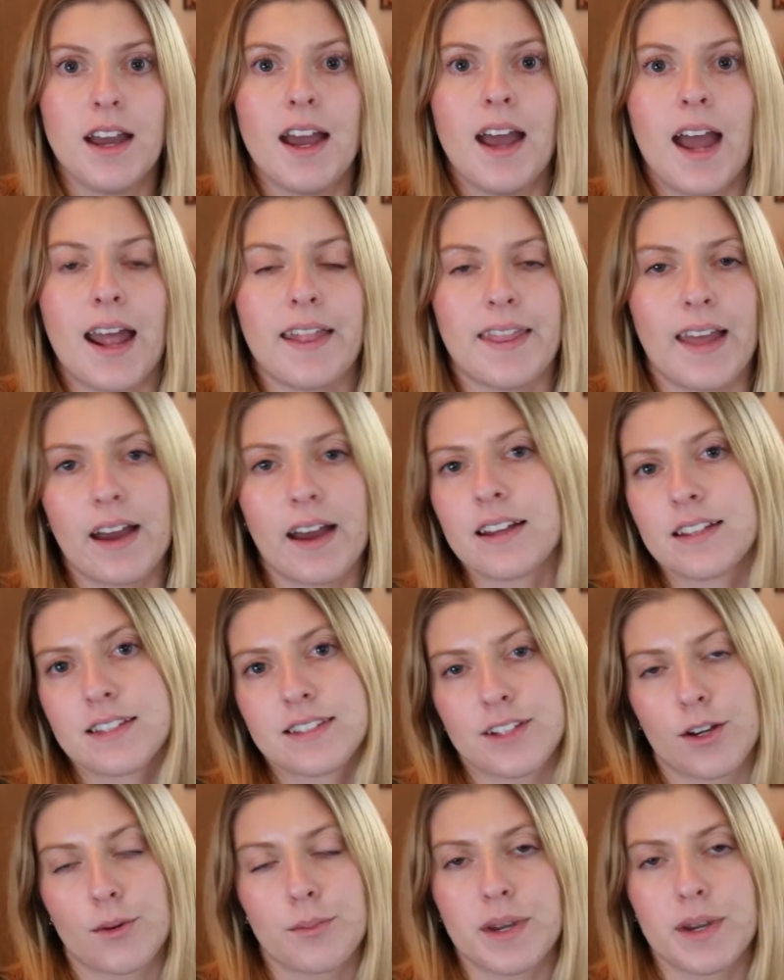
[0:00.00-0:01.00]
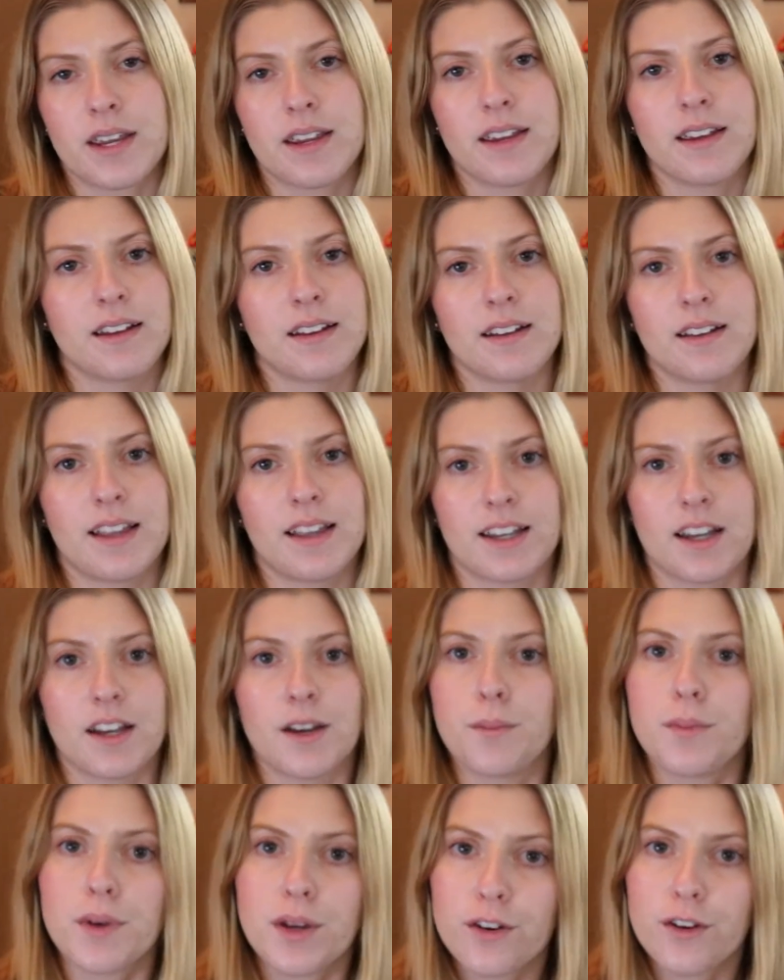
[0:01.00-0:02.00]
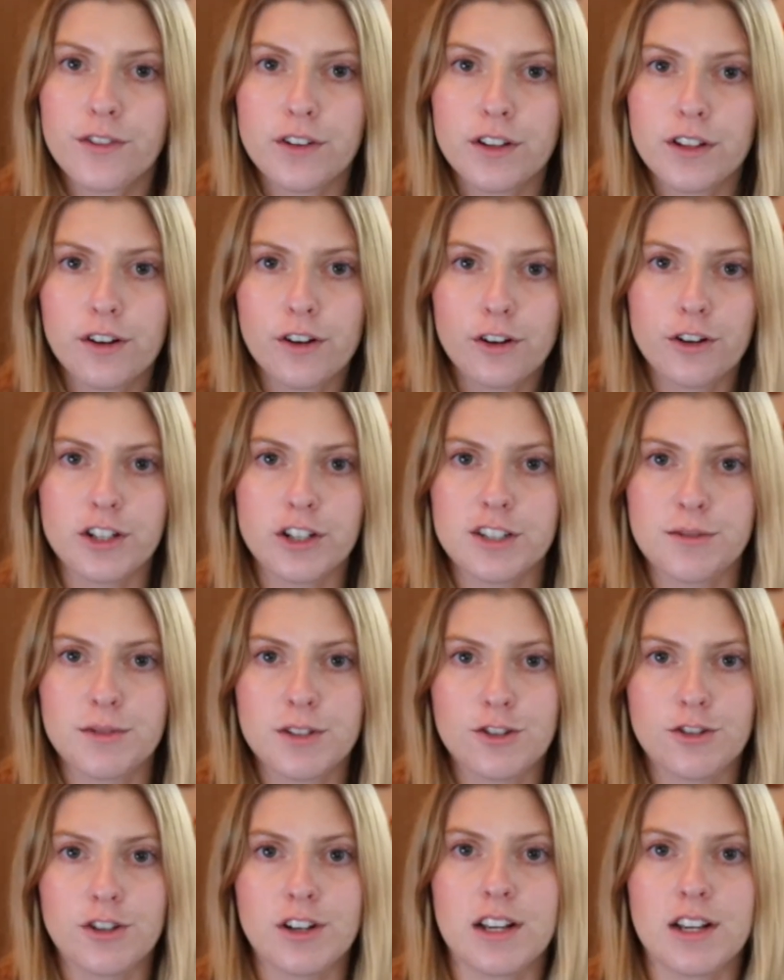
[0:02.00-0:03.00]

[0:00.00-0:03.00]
and that is still be like a beautiful little Christmas tree,